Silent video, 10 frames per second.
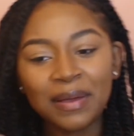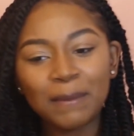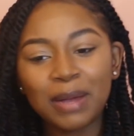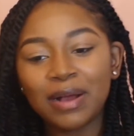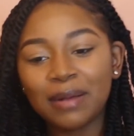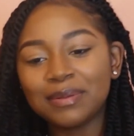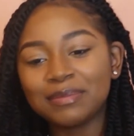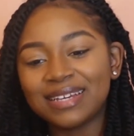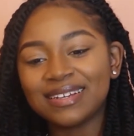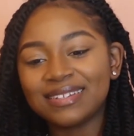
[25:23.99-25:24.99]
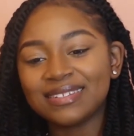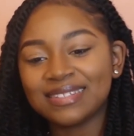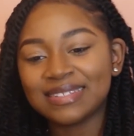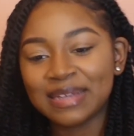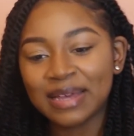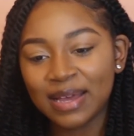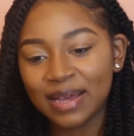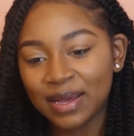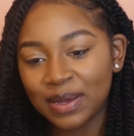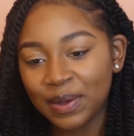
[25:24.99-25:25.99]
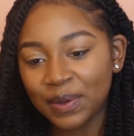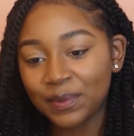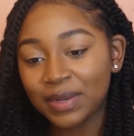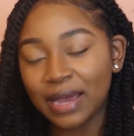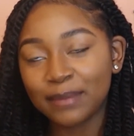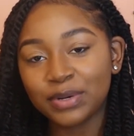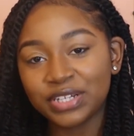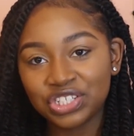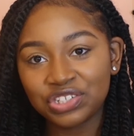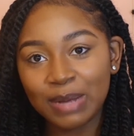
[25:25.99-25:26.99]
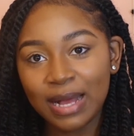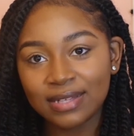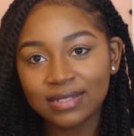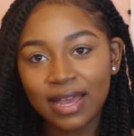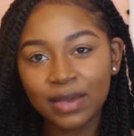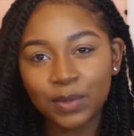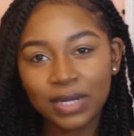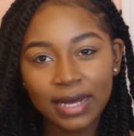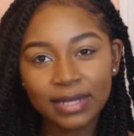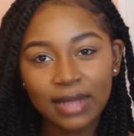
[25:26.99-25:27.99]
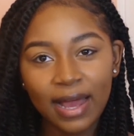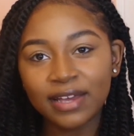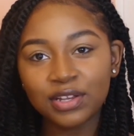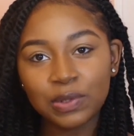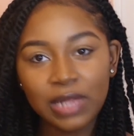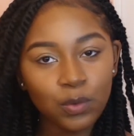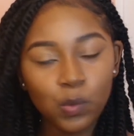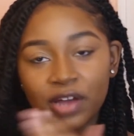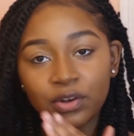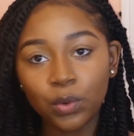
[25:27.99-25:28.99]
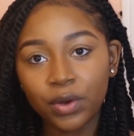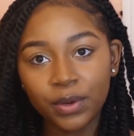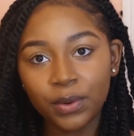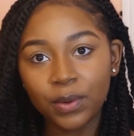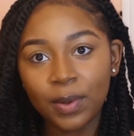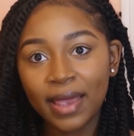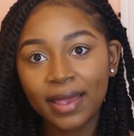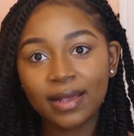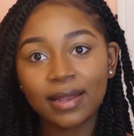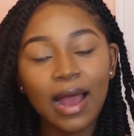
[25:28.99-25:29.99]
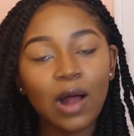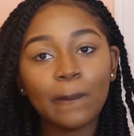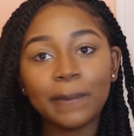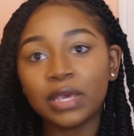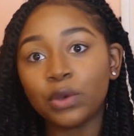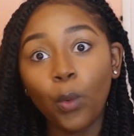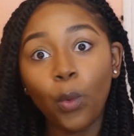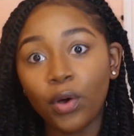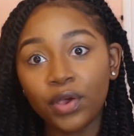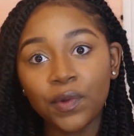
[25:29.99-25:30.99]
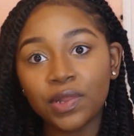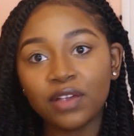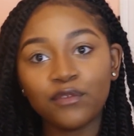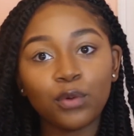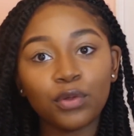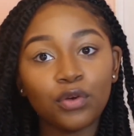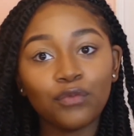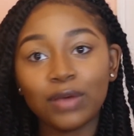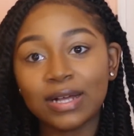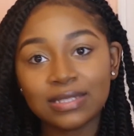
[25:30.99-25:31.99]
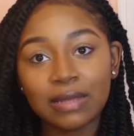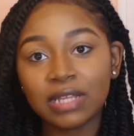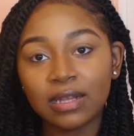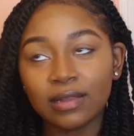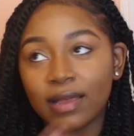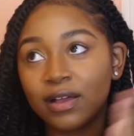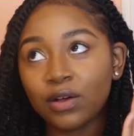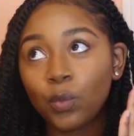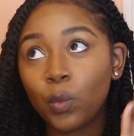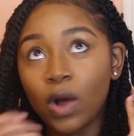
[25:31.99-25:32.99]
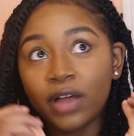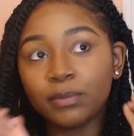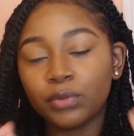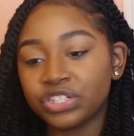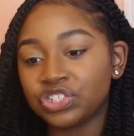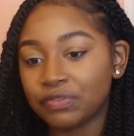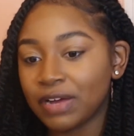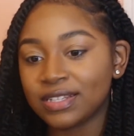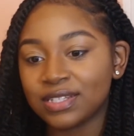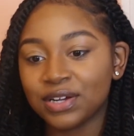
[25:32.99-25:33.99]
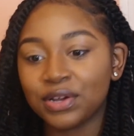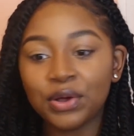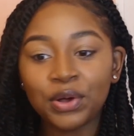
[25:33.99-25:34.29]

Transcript: my problem is when I moisturize, like when I can do like one oil and I'll be oily for the rest of the day. Like one moisturizer,